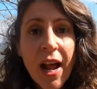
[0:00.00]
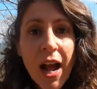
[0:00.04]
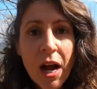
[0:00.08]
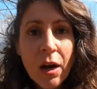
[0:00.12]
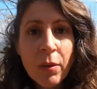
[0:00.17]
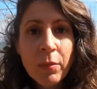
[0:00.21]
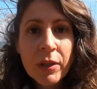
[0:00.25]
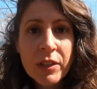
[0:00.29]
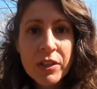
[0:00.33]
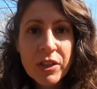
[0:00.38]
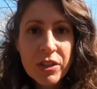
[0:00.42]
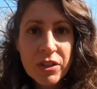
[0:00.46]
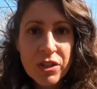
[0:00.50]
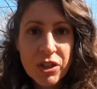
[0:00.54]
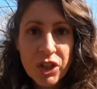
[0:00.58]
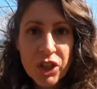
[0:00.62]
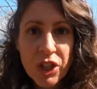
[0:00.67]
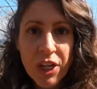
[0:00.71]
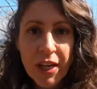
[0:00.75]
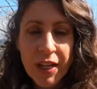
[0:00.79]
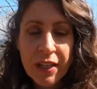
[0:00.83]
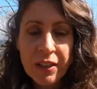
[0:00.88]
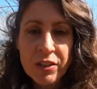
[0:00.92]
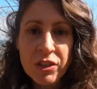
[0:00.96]
how much has
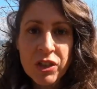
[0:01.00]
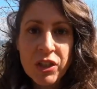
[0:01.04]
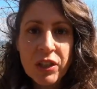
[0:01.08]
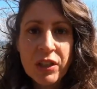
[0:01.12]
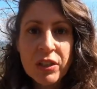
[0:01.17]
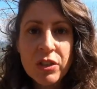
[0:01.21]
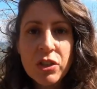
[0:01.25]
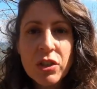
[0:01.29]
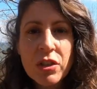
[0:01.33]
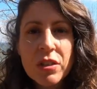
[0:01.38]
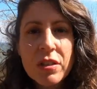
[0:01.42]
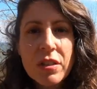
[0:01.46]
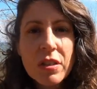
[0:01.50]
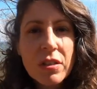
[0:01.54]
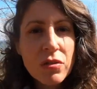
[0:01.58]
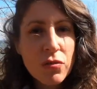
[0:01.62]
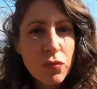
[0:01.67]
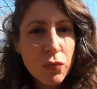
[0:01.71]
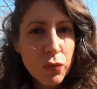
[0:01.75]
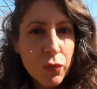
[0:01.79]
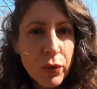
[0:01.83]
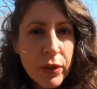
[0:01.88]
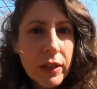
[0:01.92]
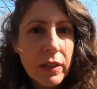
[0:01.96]
changed in just this
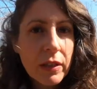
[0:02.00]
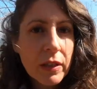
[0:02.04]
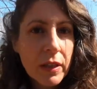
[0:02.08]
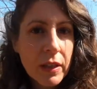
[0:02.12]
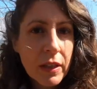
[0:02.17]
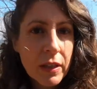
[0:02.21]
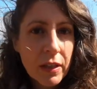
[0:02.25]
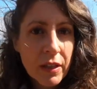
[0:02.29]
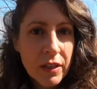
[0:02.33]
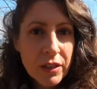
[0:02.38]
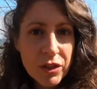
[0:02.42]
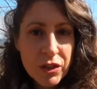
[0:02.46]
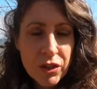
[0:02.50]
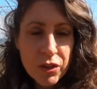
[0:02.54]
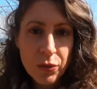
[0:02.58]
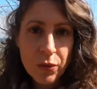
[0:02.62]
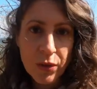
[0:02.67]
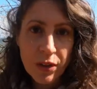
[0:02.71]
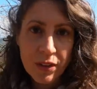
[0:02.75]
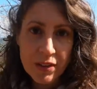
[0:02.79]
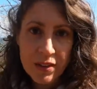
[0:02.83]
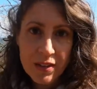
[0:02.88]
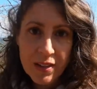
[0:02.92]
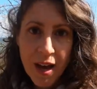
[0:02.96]
really
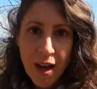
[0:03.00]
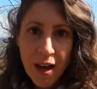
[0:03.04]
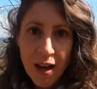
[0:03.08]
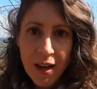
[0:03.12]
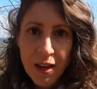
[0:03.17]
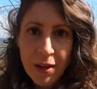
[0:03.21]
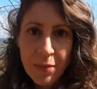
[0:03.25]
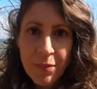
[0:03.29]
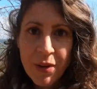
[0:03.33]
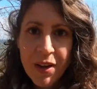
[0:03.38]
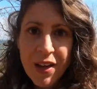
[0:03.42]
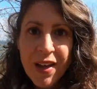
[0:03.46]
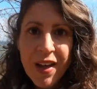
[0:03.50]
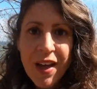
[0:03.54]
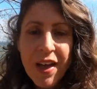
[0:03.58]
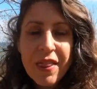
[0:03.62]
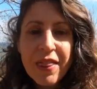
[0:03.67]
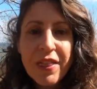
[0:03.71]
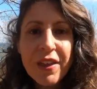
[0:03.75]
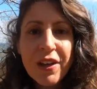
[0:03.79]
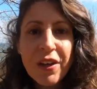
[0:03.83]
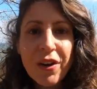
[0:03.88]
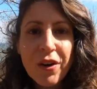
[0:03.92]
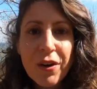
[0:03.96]
short time.
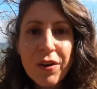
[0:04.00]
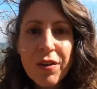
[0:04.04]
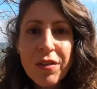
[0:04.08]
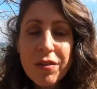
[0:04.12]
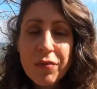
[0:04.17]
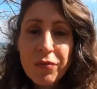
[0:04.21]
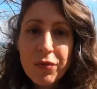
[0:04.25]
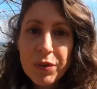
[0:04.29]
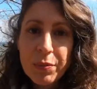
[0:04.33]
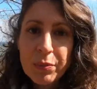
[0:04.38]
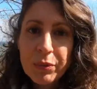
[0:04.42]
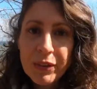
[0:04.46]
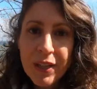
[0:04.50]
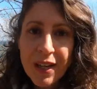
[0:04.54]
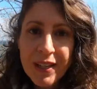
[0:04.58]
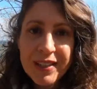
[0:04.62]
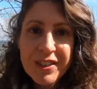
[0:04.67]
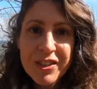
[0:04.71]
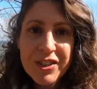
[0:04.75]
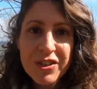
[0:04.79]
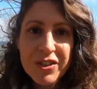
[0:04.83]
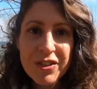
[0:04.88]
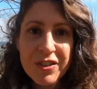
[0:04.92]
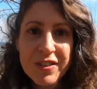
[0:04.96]
The Earth
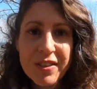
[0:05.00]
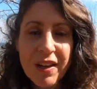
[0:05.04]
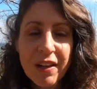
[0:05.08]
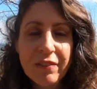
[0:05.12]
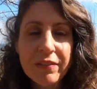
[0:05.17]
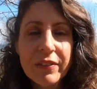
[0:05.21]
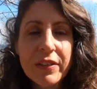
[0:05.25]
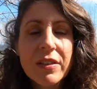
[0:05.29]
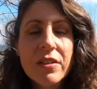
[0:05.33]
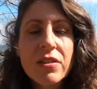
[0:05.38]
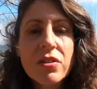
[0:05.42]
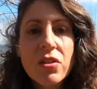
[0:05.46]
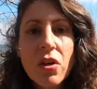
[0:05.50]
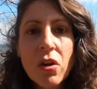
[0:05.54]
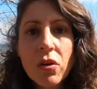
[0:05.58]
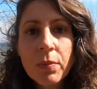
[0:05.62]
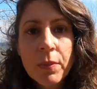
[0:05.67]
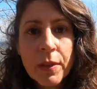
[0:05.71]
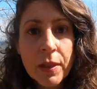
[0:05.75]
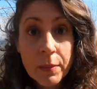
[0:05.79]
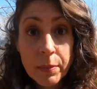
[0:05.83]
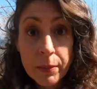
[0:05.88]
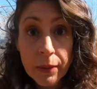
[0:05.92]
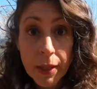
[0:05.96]
replenished herself in so
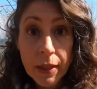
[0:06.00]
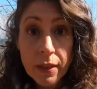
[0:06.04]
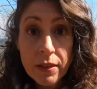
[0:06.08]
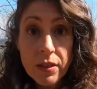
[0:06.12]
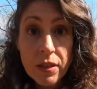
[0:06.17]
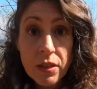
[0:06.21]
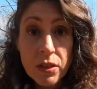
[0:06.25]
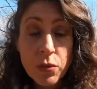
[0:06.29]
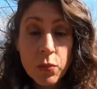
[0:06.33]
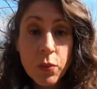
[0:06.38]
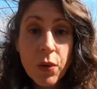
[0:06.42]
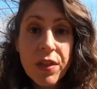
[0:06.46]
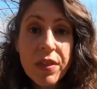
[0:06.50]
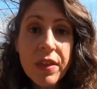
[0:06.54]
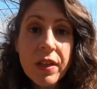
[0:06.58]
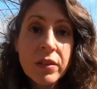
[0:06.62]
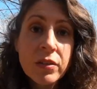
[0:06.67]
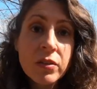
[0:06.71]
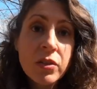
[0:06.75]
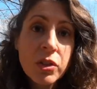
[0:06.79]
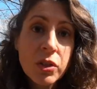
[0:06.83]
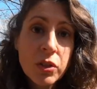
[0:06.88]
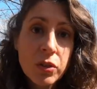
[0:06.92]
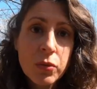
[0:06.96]
many places
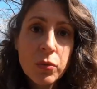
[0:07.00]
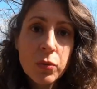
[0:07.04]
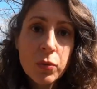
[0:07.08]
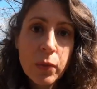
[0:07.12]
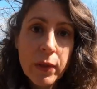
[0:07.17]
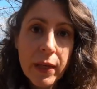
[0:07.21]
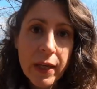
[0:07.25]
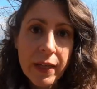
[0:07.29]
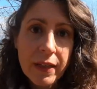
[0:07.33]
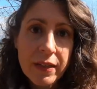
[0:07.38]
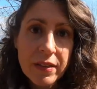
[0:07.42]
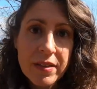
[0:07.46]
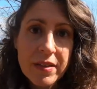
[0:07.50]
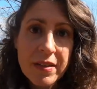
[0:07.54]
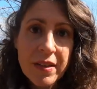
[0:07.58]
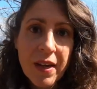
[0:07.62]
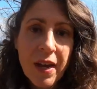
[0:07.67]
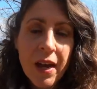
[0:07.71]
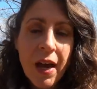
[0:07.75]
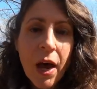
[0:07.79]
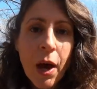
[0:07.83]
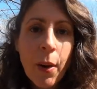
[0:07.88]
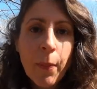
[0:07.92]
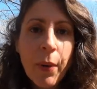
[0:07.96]
within 2 weeks.
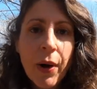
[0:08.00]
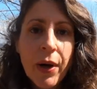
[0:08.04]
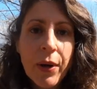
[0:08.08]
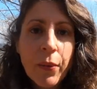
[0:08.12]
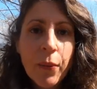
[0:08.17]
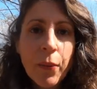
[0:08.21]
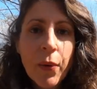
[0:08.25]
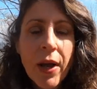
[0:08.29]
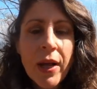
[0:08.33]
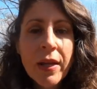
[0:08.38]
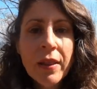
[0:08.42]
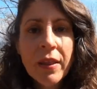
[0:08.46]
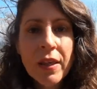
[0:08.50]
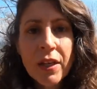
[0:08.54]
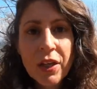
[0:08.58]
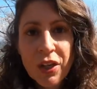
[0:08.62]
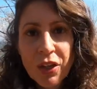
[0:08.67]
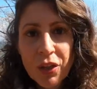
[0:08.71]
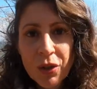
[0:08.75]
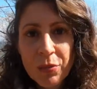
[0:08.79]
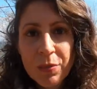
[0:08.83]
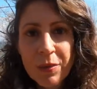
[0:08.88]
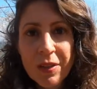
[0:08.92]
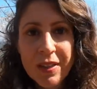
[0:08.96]
But when the
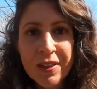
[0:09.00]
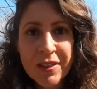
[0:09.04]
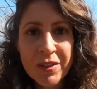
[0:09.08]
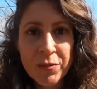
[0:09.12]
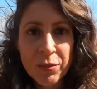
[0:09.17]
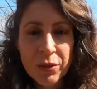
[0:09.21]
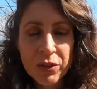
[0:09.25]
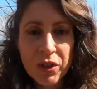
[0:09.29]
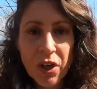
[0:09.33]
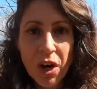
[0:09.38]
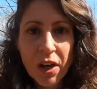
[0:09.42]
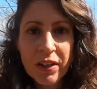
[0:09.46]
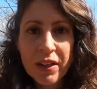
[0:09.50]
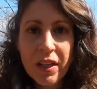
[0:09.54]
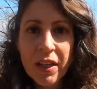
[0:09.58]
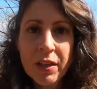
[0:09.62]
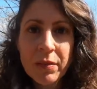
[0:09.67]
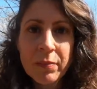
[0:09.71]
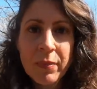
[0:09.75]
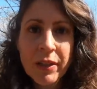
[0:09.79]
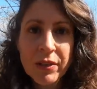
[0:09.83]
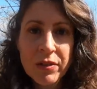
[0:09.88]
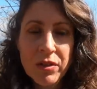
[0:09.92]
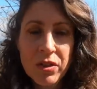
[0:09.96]
humans were talking
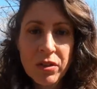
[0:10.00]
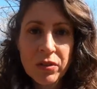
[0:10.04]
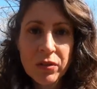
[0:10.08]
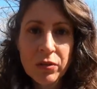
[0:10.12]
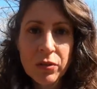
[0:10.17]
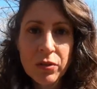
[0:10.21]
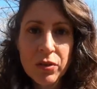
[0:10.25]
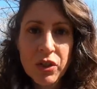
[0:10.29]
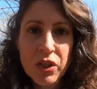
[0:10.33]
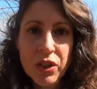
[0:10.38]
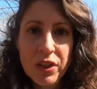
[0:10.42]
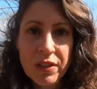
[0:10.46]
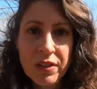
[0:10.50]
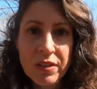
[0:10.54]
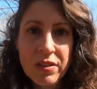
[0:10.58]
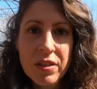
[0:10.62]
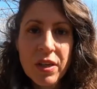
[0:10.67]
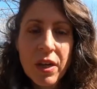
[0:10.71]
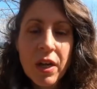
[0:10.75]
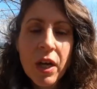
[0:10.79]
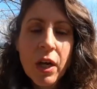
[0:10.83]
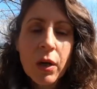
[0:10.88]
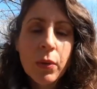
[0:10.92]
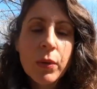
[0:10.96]
about solutions,
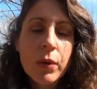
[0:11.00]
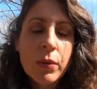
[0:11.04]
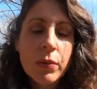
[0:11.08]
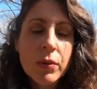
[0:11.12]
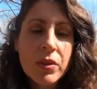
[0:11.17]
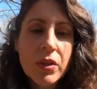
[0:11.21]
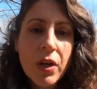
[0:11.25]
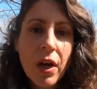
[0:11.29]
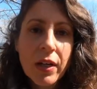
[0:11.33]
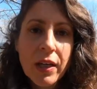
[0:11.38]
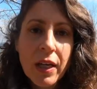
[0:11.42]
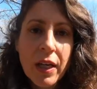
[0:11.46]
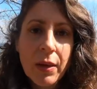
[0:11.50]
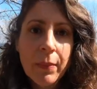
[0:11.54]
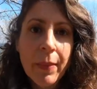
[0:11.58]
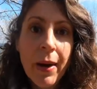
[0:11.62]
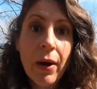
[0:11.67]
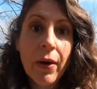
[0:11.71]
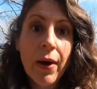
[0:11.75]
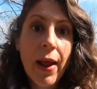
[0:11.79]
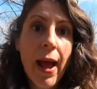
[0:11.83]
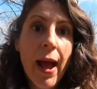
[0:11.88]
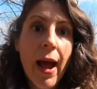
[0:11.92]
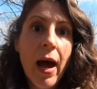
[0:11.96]
we were talking
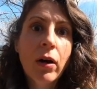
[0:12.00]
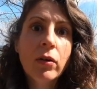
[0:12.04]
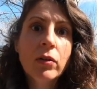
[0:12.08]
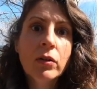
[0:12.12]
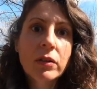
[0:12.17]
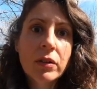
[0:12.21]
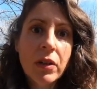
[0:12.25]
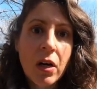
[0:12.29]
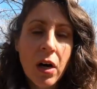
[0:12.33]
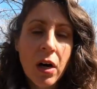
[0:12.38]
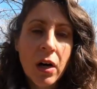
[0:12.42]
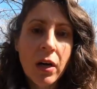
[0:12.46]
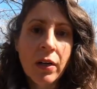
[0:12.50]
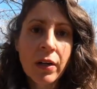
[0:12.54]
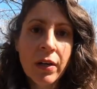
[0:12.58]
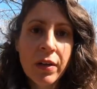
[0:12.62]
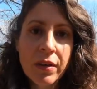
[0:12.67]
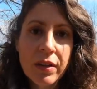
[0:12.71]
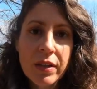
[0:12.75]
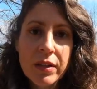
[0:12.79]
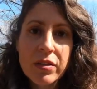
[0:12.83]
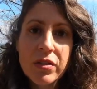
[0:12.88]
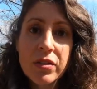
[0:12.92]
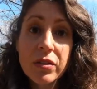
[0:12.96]
about how long
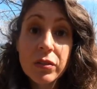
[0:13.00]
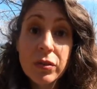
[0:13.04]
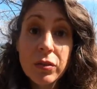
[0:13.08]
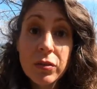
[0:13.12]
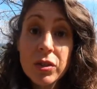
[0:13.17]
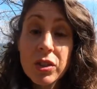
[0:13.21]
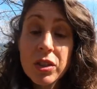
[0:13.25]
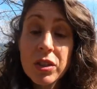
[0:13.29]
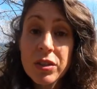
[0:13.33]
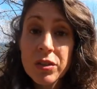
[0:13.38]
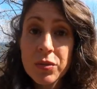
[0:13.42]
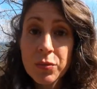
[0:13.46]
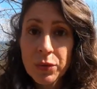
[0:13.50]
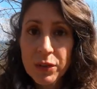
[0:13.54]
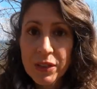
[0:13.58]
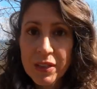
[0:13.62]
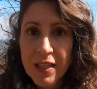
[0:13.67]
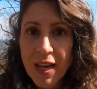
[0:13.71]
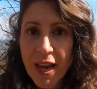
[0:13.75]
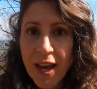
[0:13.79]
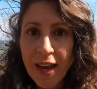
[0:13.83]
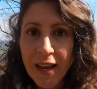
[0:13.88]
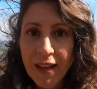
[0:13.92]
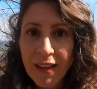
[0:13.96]
these solutions would
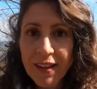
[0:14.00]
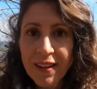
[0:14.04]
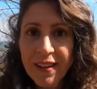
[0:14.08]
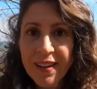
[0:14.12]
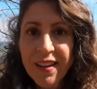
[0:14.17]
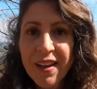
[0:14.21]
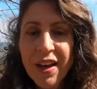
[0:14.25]
take.